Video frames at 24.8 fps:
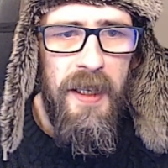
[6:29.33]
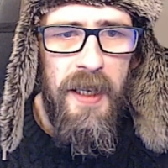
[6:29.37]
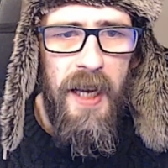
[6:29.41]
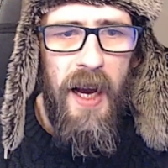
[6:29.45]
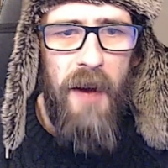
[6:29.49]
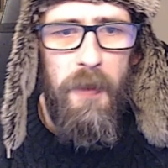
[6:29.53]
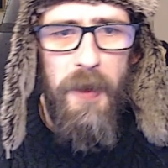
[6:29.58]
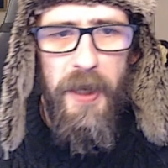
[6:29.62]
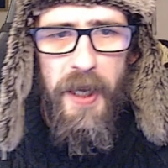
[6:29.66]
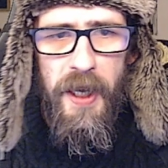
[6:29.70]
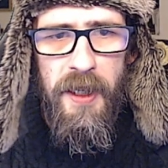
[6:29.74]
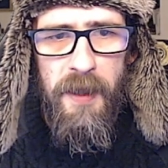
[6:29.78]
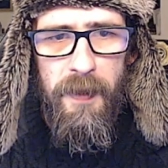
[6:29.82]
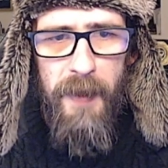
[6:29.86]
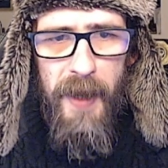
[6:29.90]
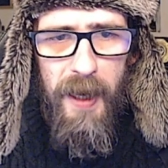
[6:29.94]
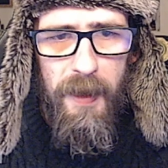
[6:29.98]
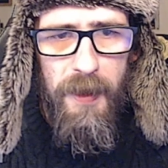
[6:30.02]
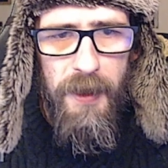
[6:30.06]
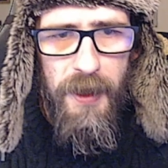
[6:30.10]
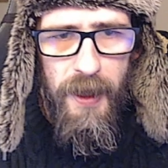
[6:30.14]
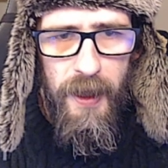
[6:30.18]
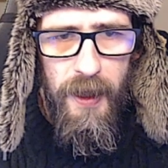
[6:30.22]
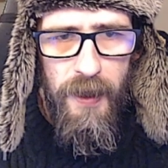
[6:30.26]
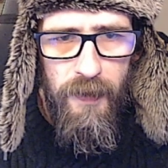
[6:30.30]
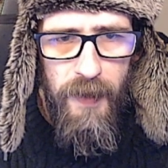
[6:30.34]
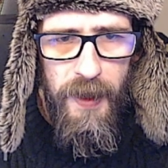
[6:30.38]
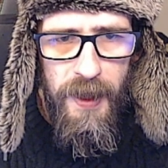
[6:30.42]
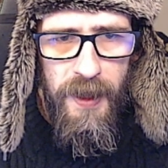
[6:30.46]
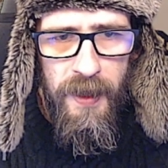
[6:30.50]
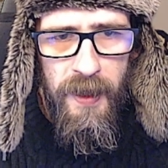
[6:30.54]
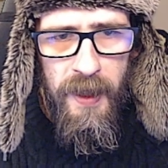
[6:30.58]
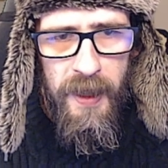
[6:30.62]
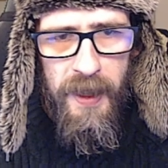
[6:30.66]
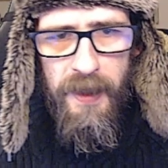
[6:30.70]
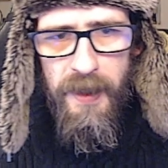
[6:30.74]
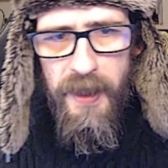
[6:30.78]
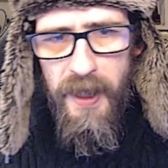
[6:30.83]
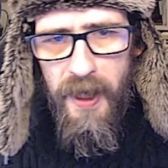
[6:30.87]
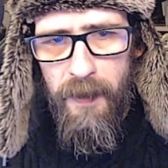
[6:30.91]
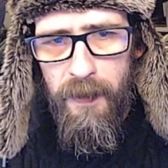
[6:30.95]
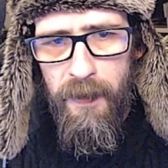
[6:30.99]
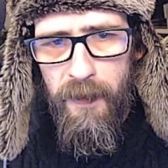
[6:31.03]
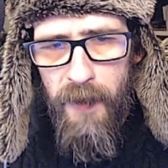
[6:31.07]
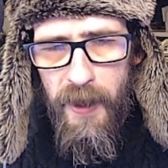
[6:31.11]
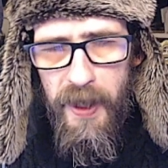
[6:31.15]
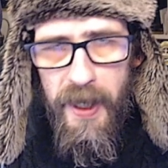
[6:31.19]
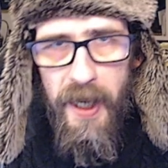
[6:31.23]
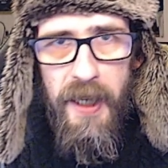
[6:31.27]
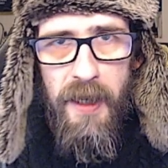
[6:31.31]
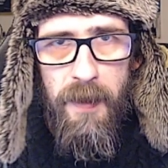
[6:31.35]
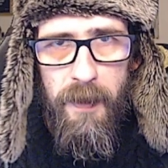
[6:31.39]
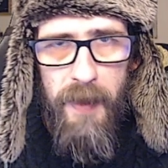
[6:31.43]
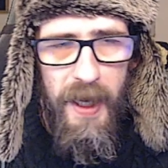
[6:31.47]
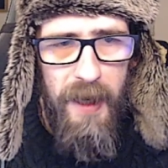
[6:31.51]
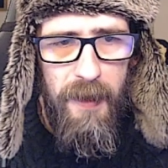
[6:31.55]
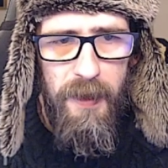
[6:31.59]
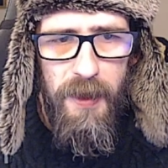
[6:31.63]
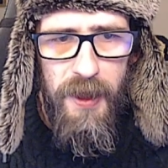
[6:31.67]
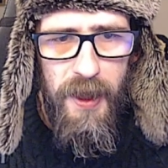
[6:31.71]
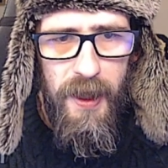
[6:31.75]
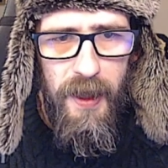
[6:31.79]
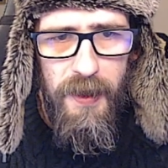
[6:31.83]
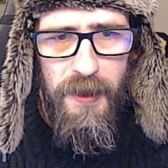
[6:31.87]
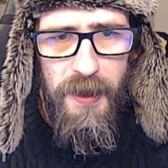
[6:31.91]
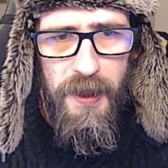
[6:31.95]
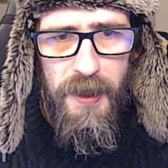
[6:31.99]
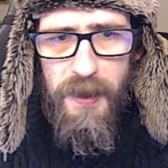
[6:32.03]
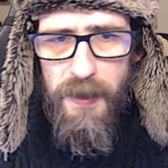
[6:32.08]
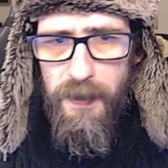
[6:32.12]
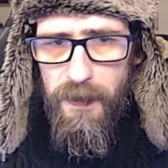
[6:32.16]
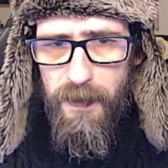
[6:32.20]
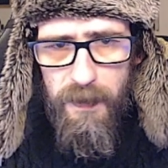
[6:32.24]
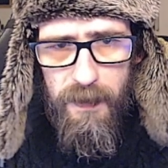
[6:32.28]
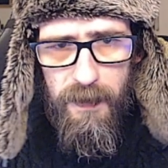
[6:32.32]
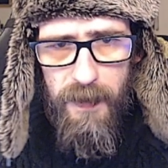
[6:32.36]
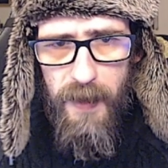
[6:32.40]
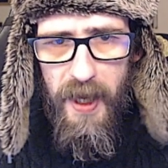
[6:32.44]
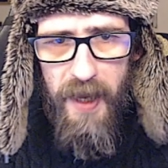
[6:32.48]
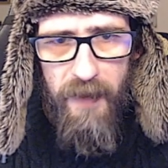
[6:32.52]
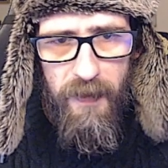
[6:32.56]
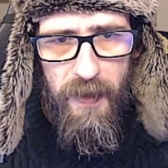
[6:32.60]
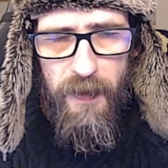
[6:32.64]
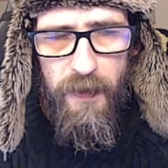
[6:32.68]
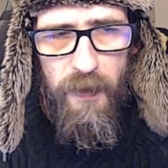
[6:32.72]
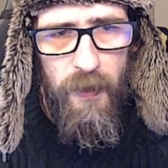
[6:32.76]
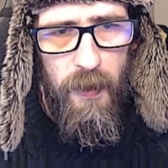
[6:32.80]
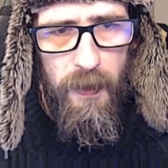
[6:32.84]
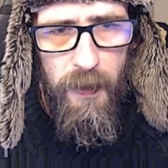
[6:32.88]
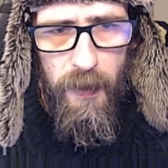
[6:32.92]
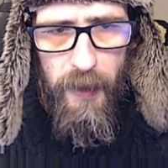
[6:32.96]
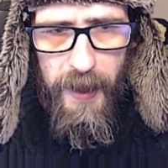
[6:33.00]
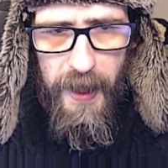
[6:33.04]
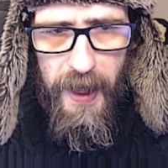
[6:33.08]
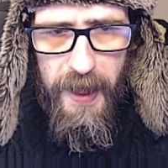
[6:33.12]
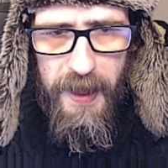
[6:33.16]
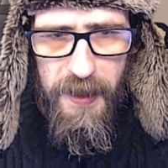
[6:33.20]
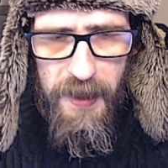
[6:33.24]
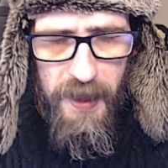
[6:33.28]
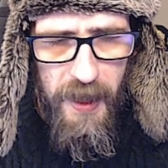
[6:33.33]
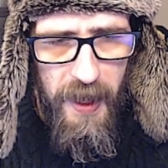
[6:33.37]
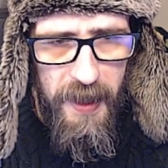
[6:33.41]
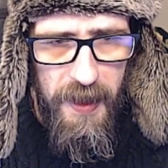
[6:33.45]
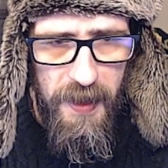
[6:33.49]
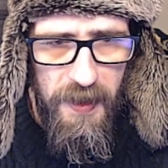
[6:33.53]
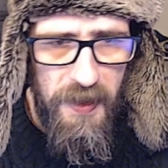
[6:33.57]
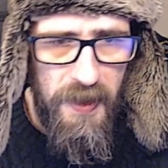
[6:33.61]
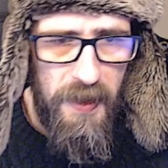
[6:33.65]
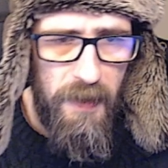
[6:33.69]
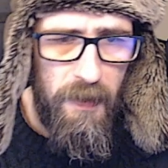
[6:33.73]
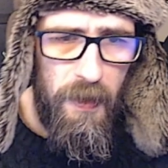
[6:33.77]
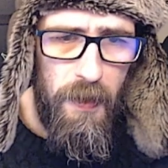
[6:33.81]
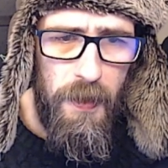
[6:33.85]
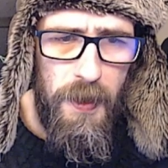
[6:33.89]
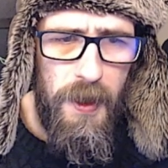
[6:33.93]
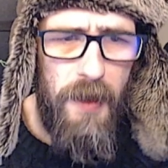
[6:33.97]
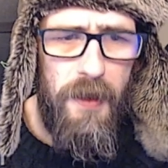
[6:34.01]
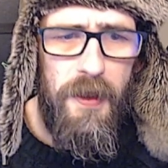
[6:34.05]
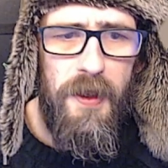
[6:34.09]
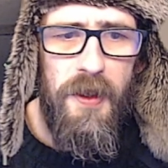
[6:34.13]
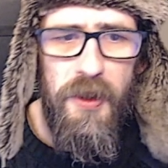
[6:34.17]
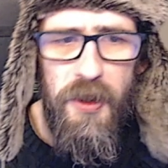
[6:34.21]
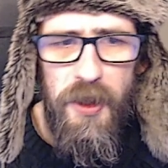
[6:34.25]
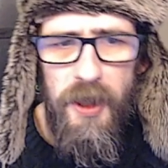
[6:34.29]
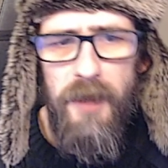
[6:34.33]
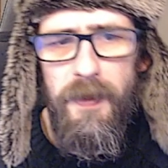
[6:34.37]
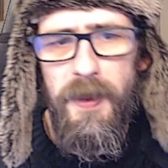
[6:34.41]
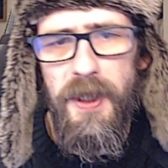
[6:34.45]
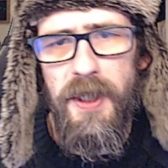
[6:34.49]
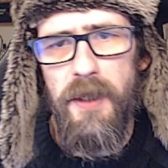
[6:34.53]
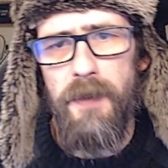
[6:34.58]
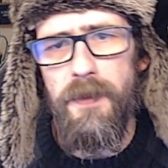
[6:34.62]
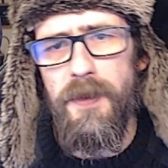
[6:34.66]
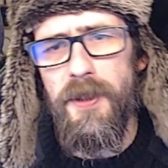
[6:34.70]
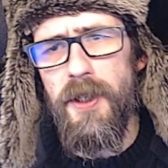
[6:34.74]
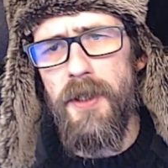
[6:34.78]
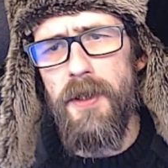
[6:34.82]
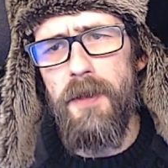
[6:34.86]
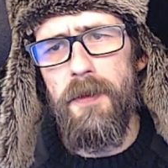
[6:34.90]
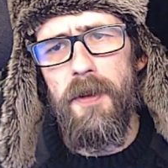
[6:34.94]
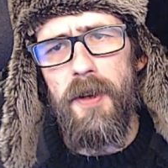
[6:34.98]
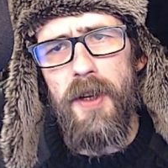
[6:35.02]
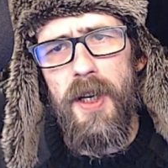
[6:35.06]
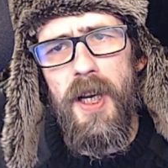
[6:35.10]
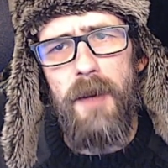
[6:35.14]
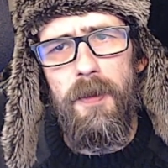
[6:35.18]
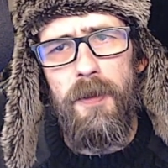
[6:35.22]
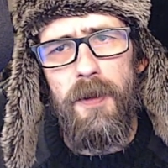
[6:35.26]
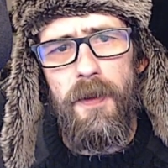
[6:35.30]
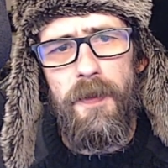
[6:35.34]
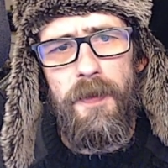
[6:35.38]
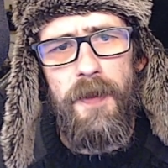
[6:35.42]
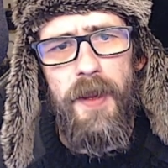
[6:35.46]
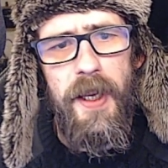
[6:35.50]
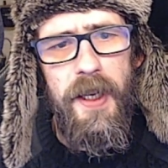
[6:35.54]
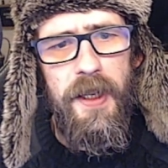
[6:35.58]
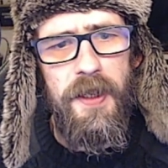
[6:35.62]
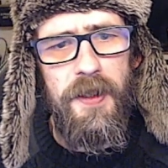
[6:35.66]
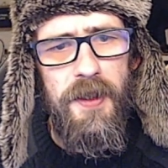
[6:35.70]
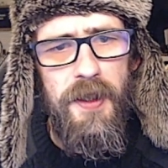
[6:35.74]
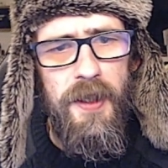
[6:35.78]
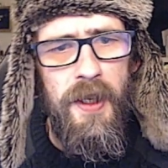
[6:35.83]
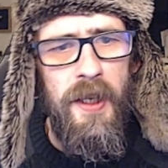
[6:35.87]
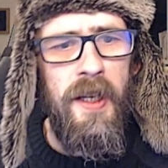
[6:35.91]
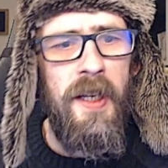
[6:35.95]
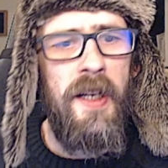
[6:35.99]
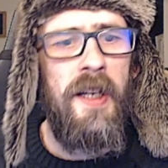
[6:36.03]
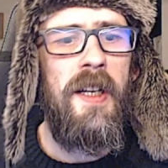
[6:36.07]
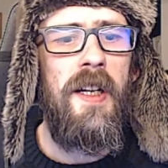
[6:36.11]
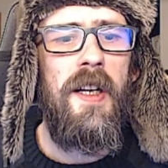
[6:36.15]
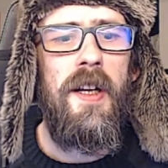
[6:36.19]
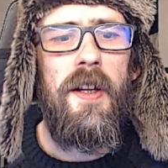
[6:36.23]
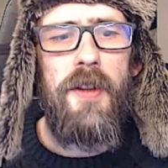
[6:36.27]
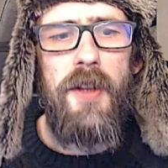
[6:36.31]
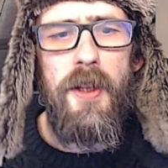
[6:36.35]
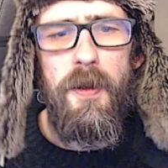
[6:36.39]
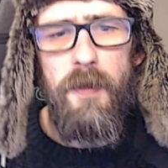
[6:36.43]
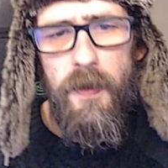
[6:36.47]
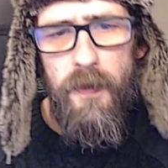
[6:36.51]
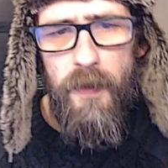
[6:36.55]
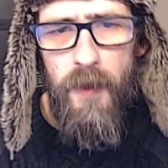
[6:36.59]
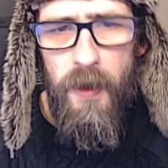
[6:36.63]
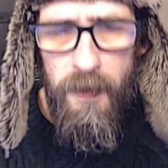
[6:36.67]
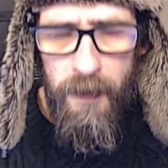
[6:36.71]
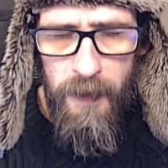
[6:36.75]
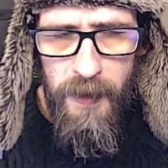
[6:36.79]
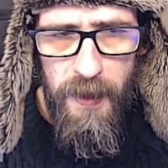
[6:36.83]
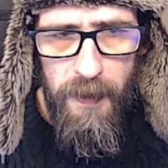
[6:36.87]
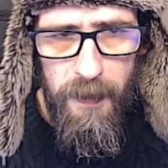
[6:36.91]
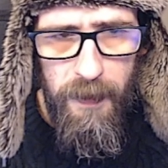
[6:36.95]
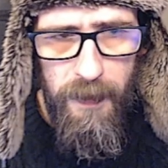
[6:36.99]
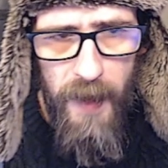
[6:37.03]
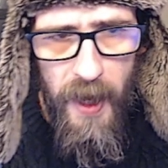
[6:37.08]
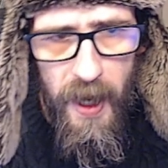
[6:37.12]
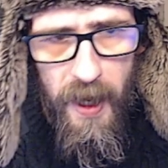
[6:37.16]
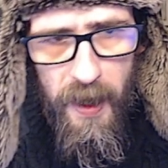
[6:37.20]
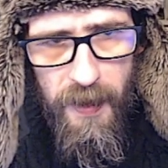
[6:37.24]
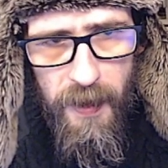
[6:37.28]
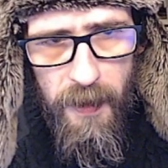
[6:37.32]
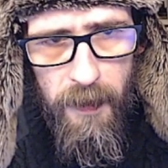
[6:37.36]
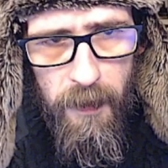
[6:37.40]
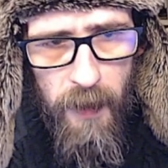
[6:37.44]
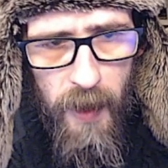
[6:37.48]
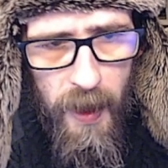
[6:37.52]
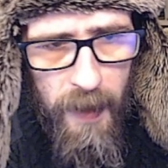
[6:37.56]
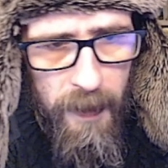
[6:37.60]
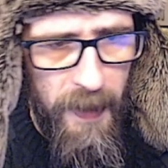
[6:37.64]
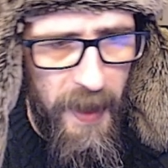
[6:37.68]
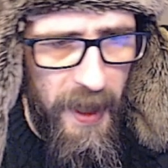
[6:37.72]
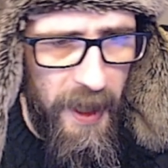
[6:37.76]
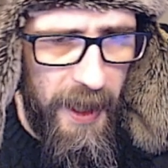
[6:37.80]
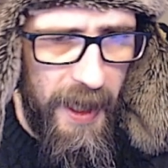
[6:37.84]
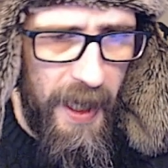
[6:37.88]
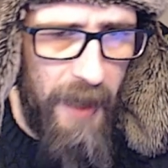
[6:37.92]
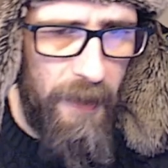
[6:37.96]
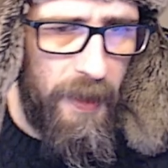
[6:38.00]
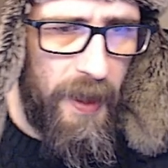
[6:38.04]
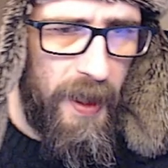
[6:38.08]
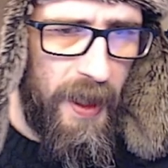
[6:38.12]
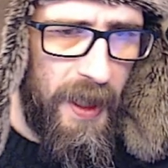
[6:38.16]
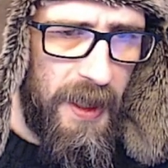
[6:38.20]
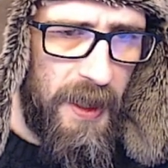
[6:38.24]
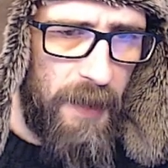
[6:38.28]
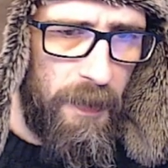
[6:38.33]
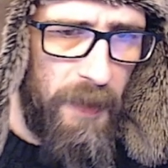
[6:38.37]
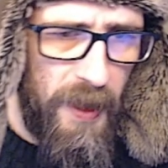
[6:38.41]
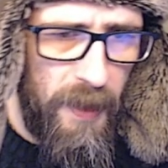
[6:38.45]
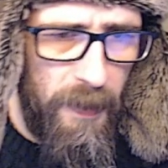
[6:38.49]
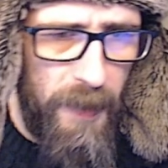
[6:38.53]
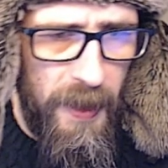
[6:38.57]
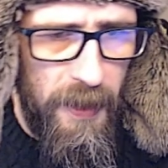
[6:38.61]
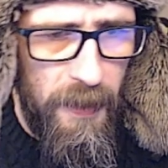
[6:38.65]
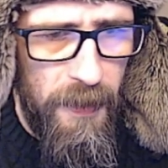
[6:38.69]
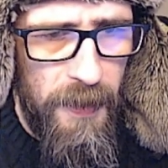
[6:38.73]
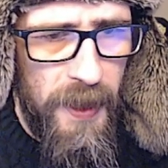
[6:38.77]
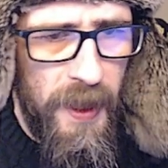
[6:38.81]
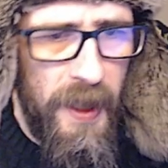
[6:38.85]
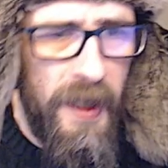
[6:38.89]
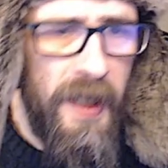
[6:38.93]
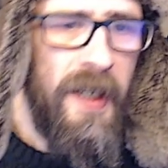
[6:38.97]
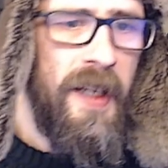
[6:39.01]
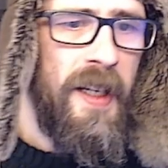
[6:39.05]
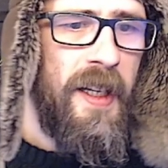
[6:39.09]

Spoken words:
Have we gained a power charge recently? Yep, we're gaining power charges every 4.8 seconds. We're also consuming them. So there were a couple of things that were wrong with that weren't being calculated with the build.